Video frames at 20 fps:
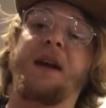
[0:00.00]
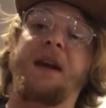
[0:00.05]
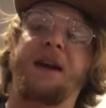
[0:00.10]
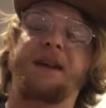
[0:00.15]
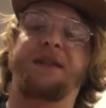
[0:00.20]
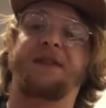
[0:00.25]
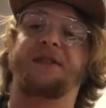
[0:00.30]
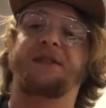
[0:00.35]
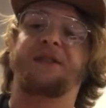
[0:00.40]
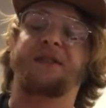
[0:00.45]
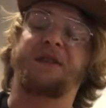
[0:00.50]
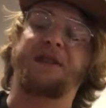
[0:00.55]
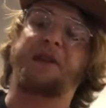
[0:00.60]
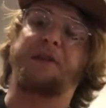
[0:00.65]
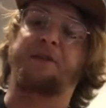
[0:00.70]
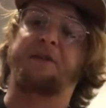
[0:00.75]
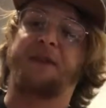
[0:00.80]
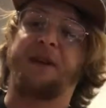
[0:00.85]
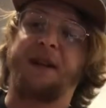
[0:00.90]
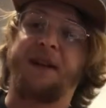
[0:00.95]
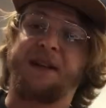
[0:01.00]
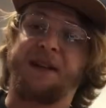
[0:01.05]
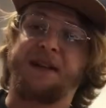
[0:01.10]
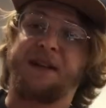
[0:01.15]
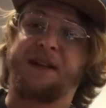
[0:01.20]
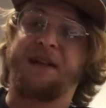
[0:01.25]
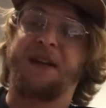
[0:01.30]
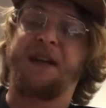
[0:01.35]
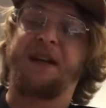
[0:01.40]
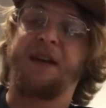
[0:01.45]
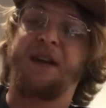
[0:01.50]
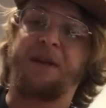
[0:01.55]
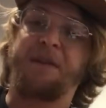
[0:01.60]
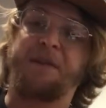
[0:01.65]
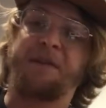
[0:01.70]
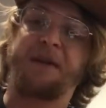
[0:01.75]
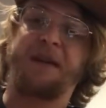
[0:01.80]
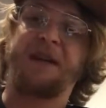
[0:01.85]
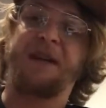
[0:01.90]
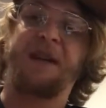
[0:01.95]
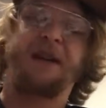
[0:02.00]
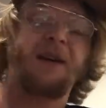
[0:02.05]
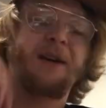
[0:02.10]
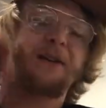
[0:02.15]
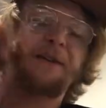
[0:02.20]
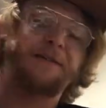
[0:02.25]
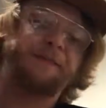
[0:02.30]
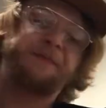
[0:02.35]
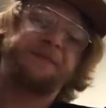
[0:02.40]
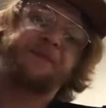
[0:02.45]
And you're just gonna practice that up and down.